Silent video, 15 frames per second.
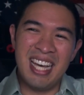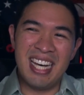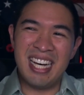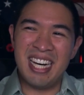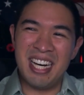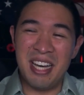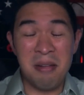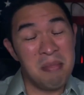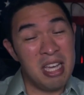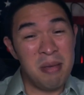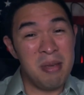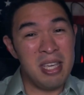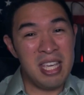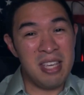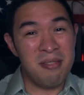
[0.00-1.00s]
and
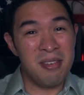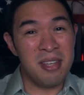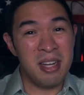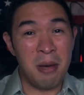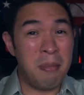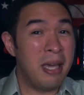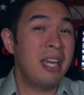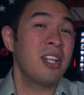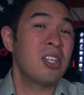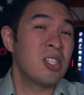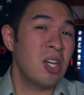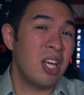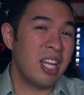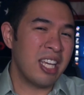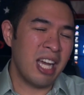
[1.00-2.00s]
maybe even a
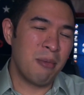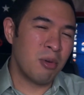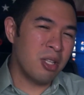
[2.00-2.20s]
Panasonic. I'm